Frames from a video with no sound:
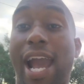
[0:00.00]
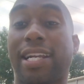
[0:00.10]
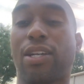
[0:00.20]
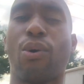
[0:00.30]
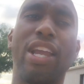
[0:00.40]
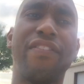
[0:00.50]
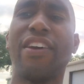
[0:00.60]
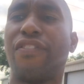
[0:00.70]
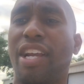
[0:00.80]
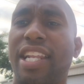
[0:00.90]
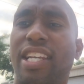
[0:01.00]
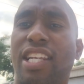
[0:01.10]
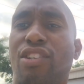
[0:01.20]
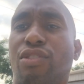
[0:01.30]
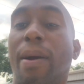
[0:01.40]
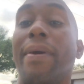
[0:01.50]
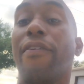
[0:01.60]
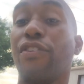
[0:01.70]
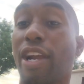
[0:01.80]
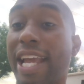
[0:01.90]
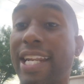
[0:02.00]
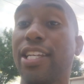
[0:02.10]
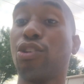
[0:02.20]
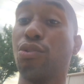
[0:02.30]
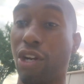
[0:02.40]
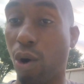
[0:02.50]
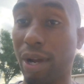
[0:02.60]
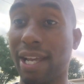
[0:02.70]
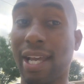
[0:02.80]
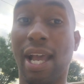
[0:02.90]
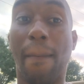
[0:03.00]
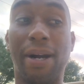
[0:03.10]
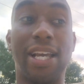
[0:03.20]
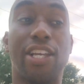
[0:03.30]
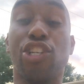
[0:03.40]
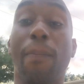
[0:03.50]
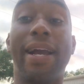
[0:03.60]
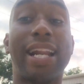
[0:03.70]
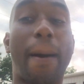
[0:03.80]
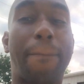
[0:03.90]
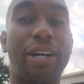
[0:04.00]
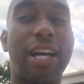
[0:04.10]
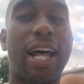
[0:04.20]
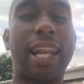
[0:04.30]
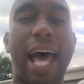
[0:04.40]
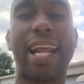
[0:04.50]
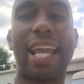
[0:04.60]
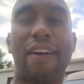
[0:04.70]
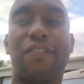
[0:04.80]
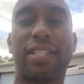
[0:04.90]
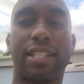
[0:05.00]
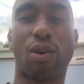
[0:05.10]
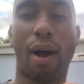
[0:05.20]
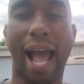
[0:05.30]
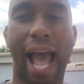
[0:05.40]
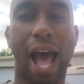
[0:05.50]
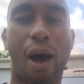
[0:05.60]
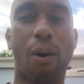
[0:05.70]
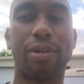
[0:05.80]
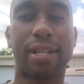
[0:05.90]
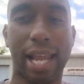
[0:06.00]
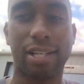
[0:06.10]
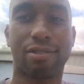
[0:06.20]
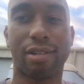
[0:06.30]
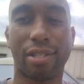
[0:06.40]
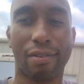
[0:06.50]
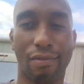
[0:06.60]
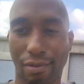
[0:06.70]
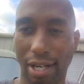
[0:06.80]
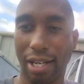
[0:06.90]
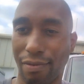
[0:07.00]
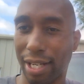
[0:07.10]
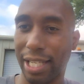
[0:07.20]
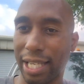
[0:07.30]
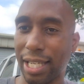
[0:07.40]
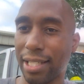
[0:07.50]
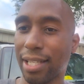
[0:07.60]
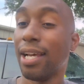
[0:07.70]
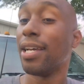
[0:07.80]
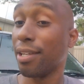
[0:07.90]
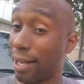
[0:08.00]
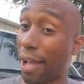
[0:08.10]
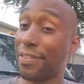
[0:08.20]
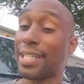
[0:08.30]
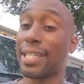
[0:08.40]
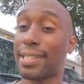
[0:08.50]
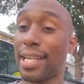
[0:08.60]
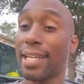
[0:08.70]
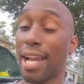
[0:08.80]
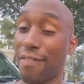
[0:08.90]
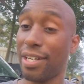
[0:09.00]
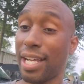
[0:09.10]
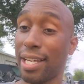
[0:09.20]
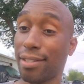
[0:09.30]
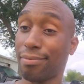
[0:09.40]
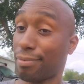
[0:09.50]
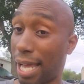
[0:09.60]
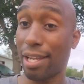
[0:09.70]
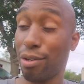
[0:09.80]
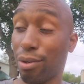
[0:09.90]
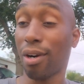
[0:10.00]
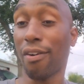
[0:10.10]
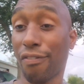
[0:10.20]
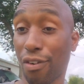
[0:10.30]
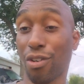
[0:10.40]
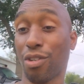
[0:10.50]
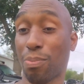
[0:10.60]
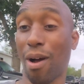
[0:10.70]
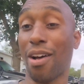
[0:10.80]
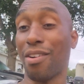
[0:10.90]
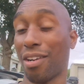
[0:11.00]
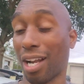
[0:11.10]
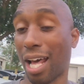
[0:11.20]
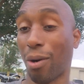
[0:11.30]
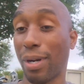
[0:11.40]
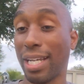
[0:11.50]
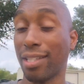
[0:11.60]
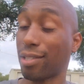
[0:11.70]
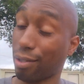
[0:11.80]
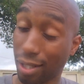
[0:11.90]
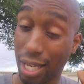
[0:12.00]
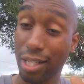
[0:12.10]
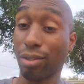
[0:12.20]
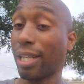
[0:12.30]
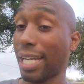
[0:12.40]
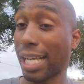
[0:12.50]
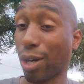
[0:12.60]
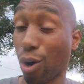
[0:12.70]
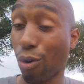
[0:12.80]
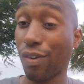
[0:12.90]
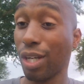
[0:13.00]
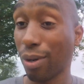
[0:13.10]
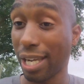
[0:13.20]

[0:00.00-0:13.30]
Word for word: actually, or even if you're in the industry. I mean, if you're in it, you know it, but you may not put a lot of emphasis on how dangerous it really, really is. Your life is at stake every day. Like you are a first responder in a lot of ways, so don't let that go over your